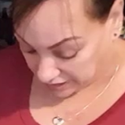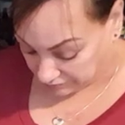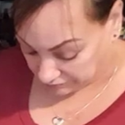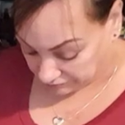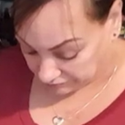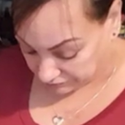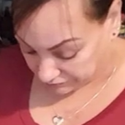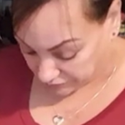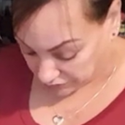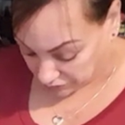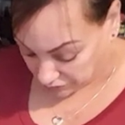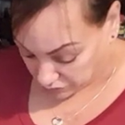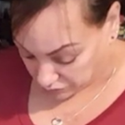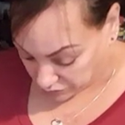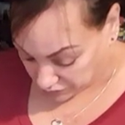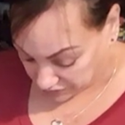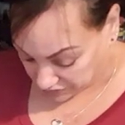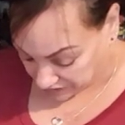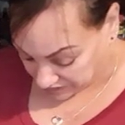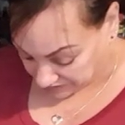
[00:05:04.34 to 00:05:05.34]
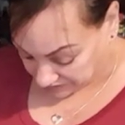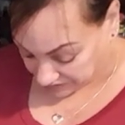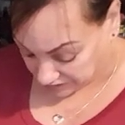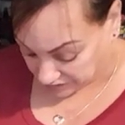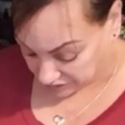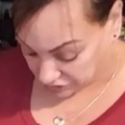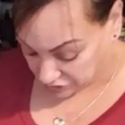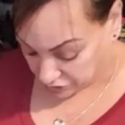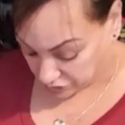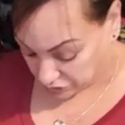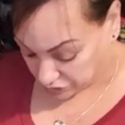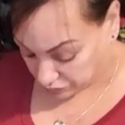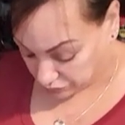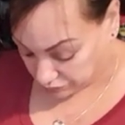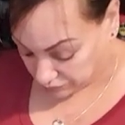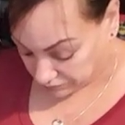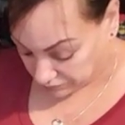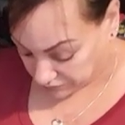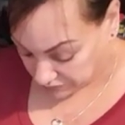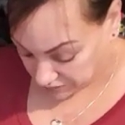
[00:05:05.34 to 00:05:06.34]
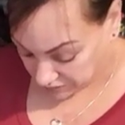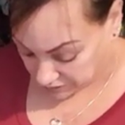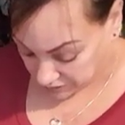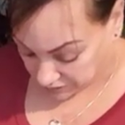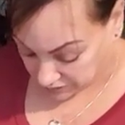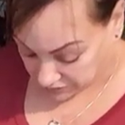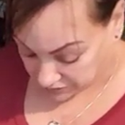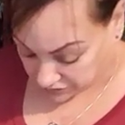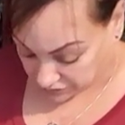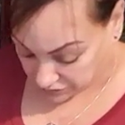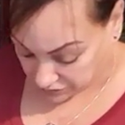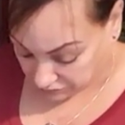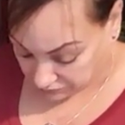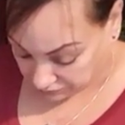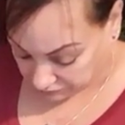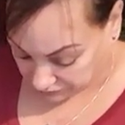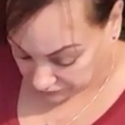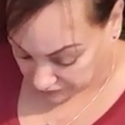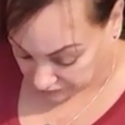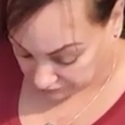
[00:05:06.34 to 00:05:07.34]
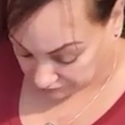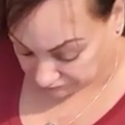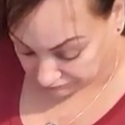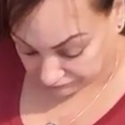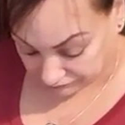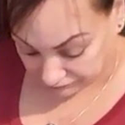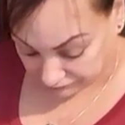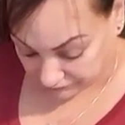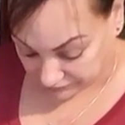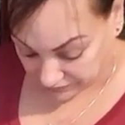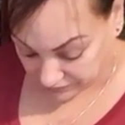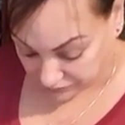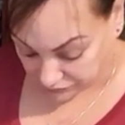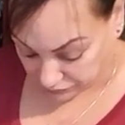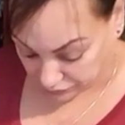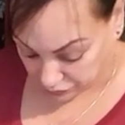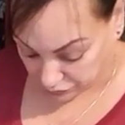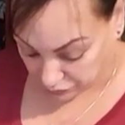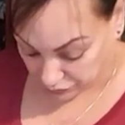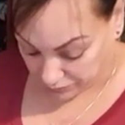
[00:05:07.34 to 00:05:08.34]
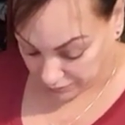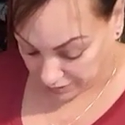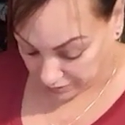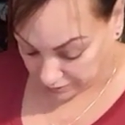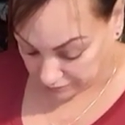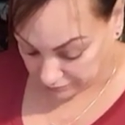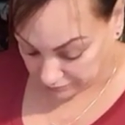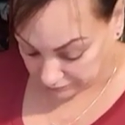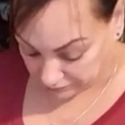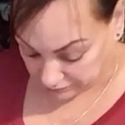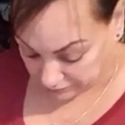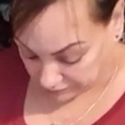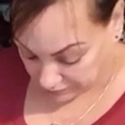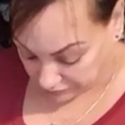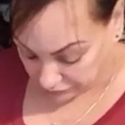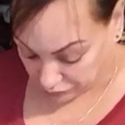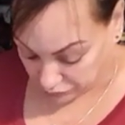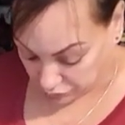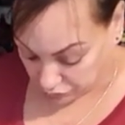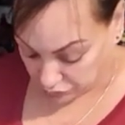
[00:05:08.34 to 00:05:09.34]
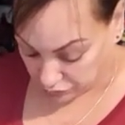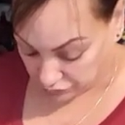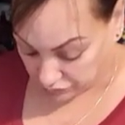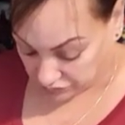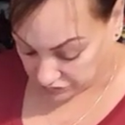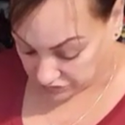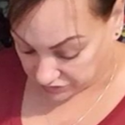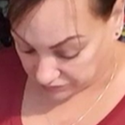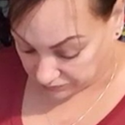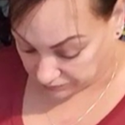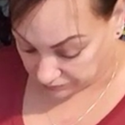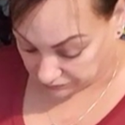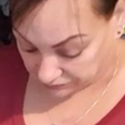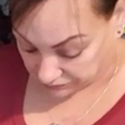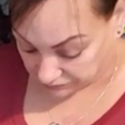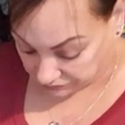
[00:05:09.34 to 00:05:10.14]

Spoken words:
eat, you know what tastes good to you, so then that's what you make, that's what you use.